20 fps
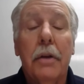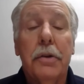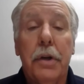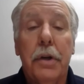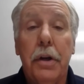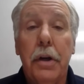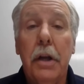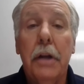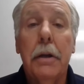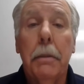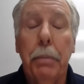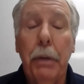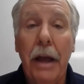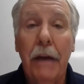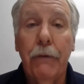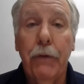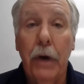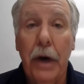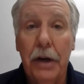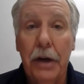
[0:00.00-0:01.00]
So, you need to
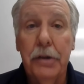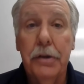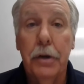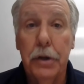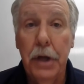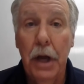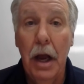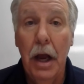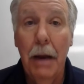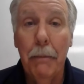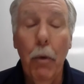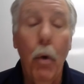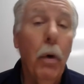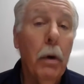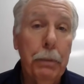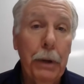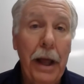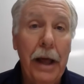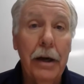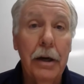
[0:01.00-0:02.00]
plan for extra time
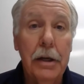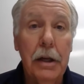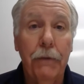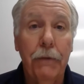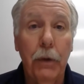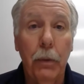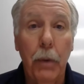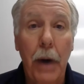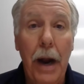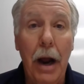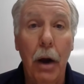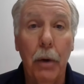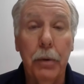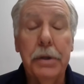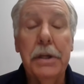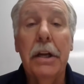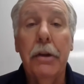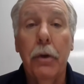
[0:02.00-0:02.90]
or plan a different route.